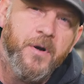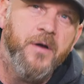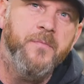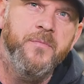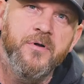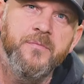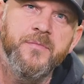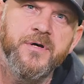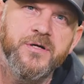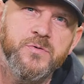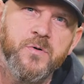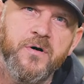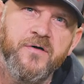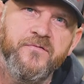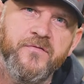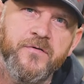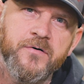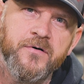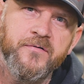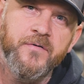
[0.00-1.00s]
Probably build me a
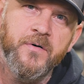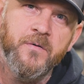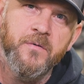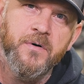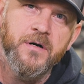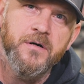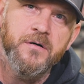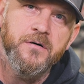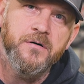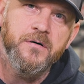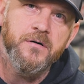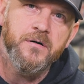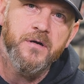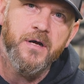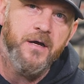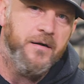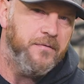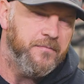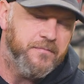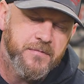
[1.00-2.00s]
12-footer if I wanted.
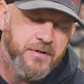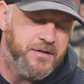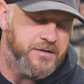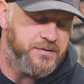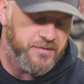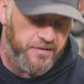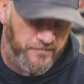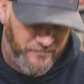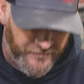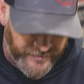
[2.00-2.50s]
Yeah, that's what I